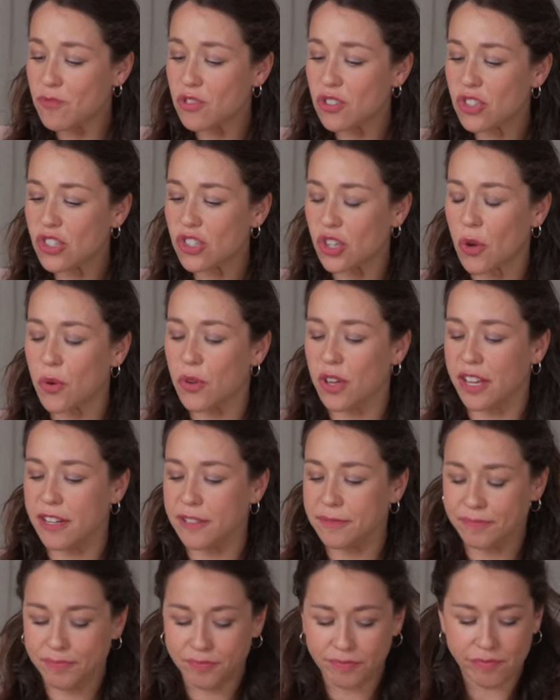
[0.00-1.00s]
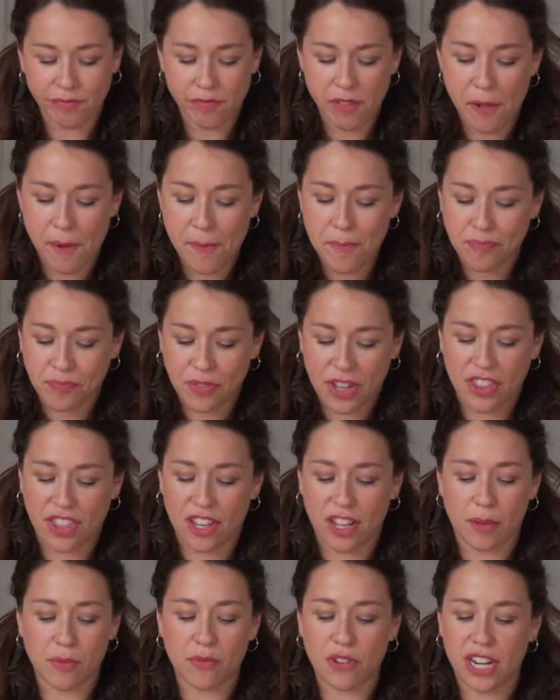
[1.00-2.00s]
so good. I
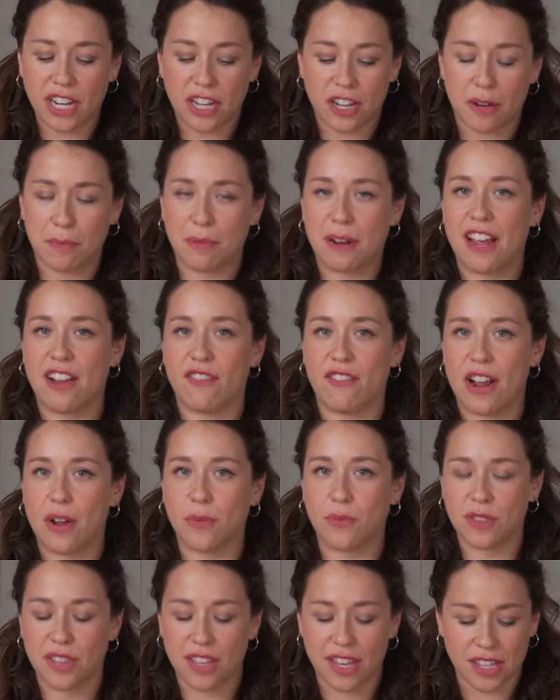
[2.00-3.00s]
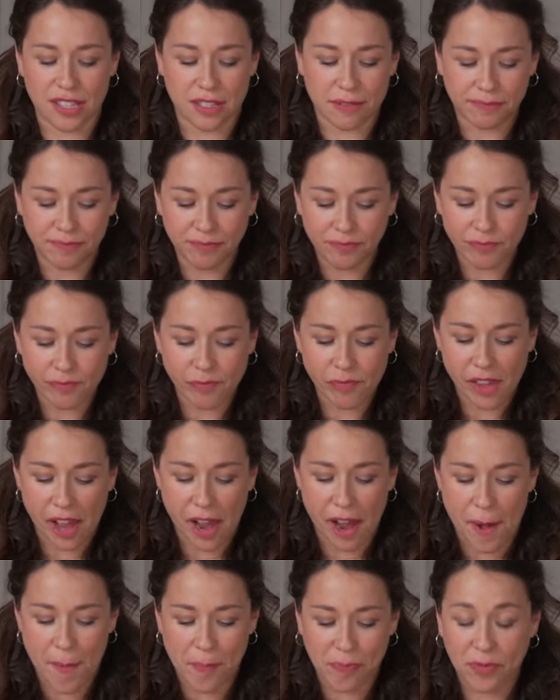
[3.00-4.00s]
think I'm really gonna play around with these.
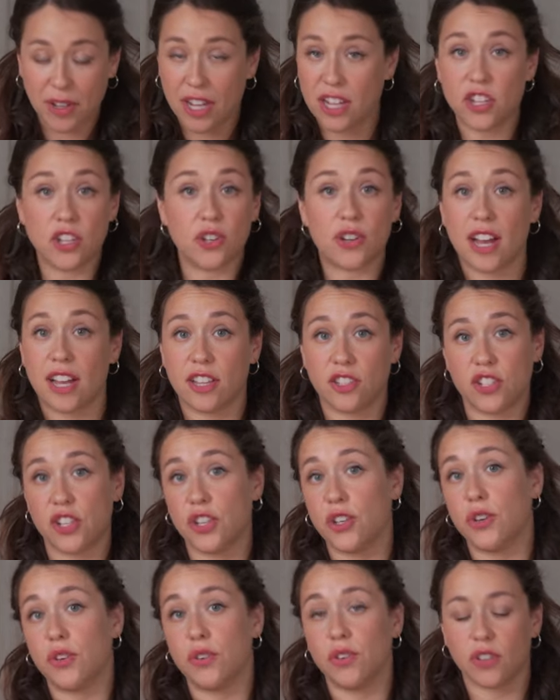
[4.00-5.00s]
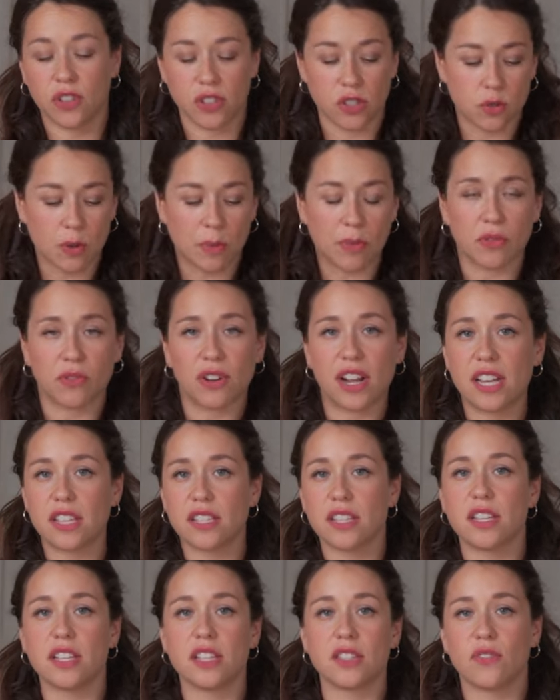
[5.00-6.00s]
And you can too, you can swap the
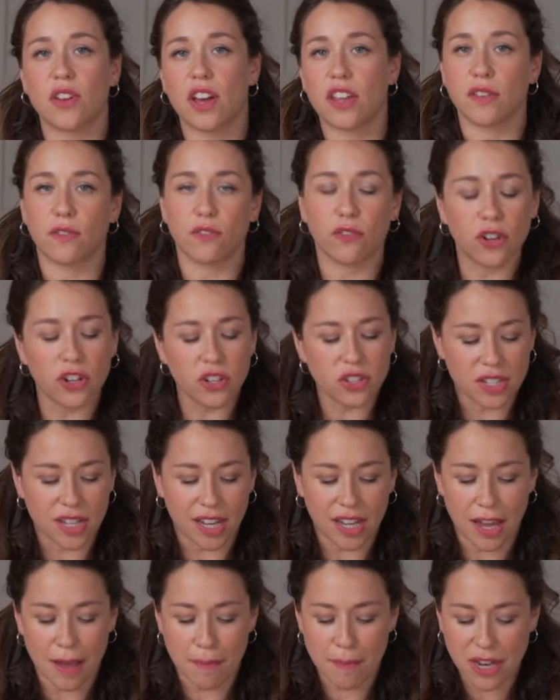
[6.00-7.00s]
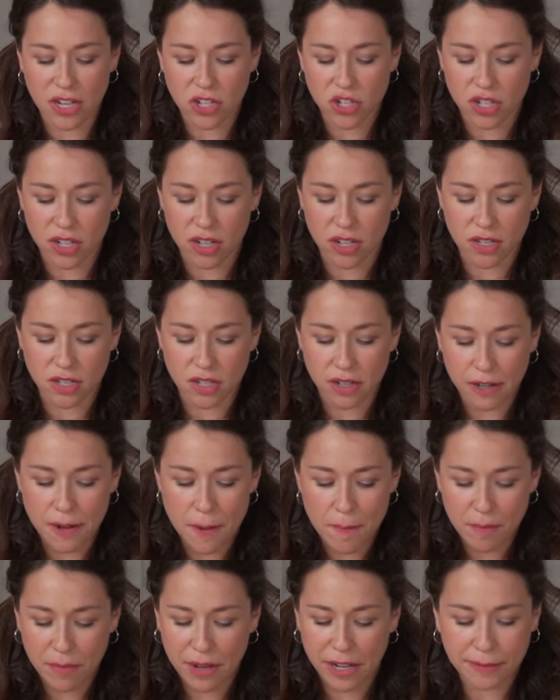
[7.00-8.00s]
raisins for other fruits like I mentioned,
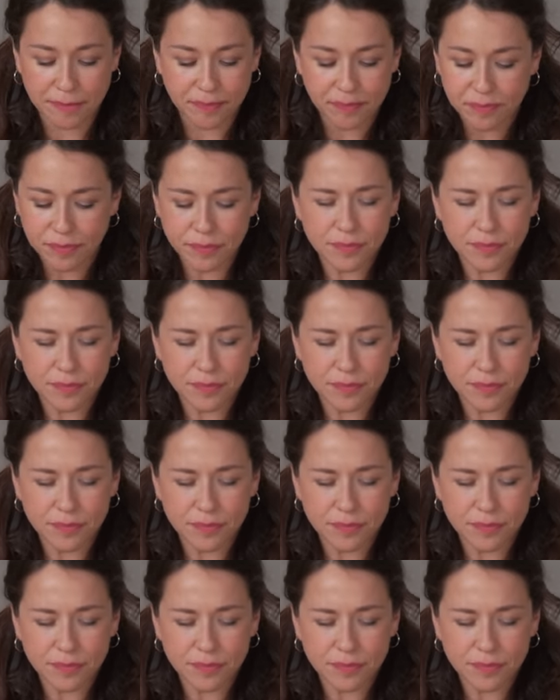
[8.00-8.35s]
but